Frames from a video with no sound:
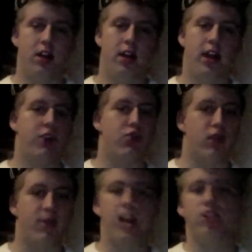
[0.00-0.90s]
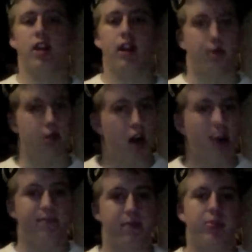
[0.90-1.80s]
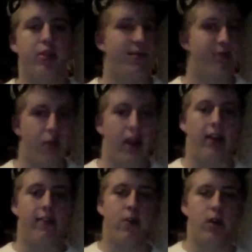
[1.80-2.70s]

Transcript: It's a rematch that a lot of people have been waiting for.